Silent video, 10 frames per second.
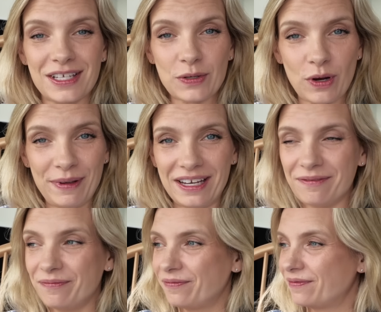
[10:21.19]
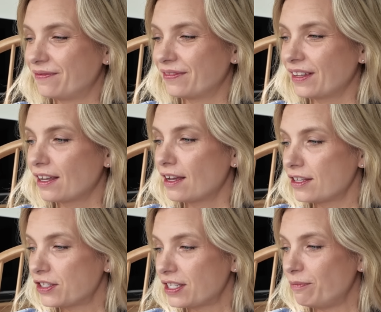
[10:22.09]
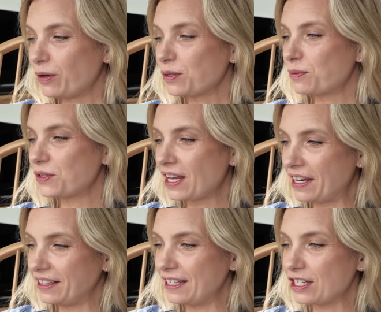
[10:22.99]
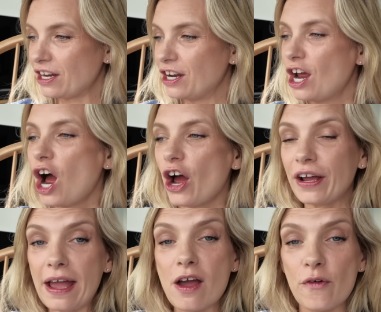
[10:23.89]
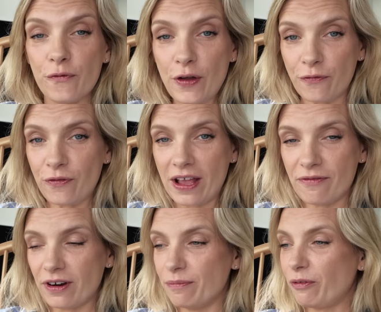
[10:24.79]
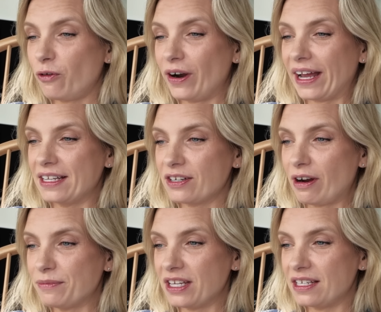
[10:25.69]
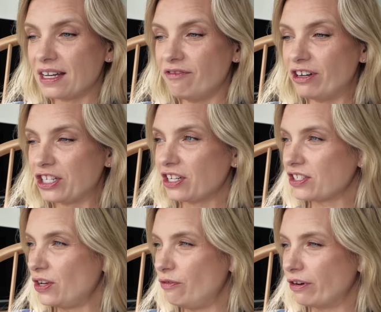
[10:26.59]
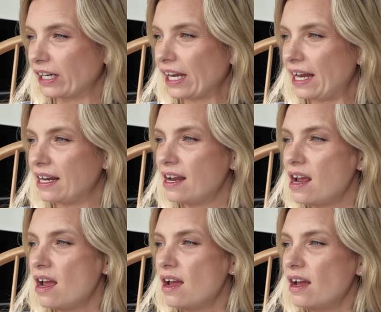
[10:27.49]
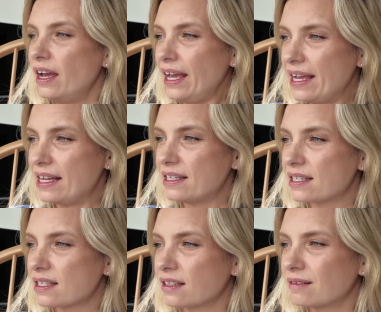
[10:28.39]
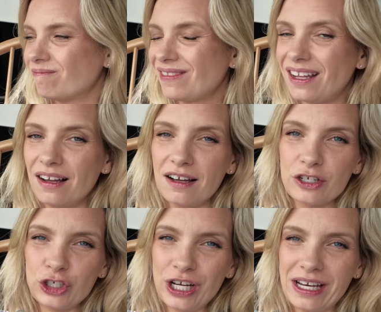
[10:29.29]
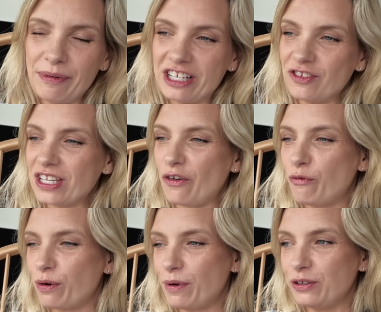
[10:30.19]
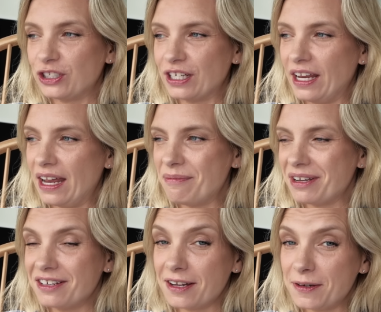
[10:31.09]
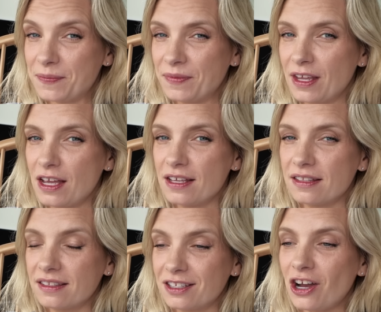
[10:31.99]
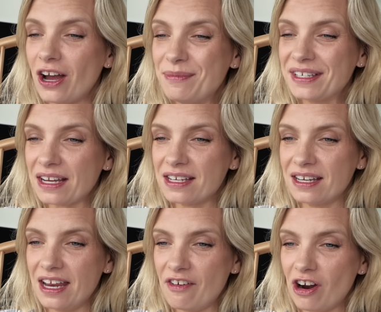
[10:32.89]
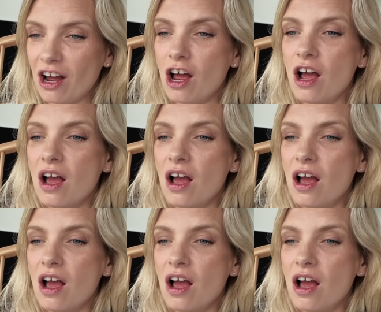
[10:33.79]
See what I mean? It's just impossible to get anything done. Okay, fifth favourite before I get interrupted and Rich starts hoovering again is cheeky bit of self-promotion here, but you know, the time is getting nearer.